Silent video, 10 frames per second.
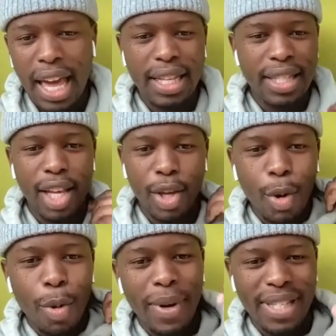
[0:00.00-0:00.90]
I can say,
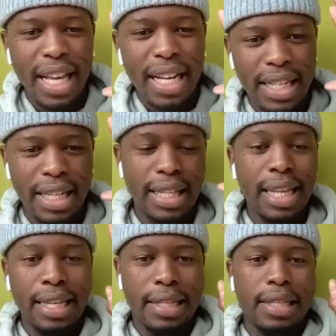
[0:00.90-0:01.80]
yo, my son did
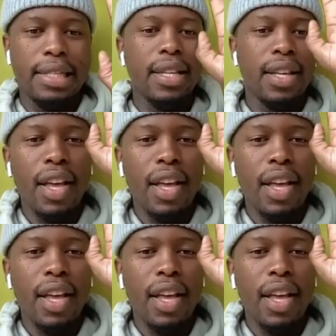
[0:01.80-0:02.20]
this,